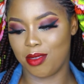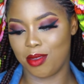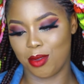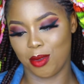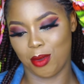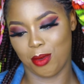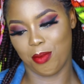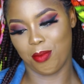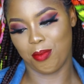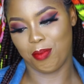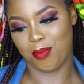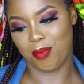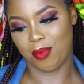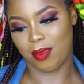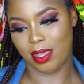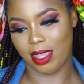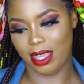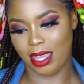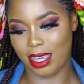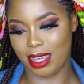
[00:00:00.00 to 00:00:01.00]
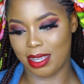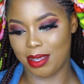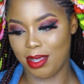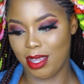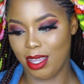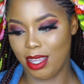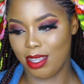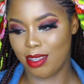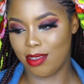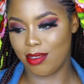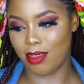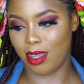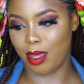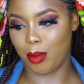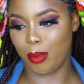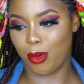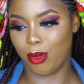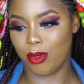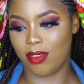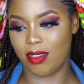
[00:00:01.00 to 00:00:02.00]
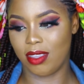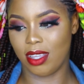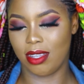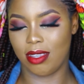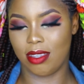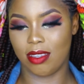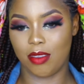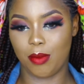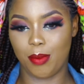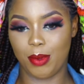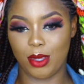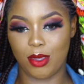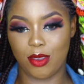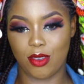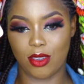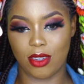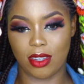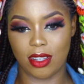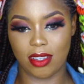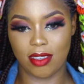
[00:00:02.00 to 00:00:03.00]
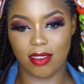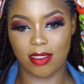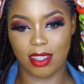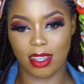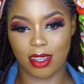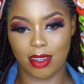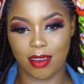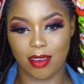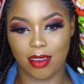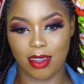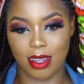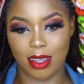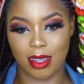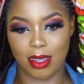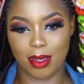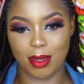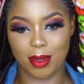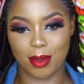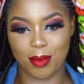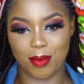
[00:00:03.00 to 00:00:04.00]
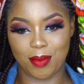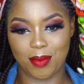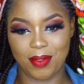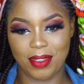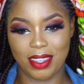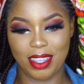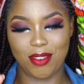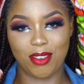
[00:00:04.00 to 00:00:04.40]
So yeah, so I posted this picture on Instagram.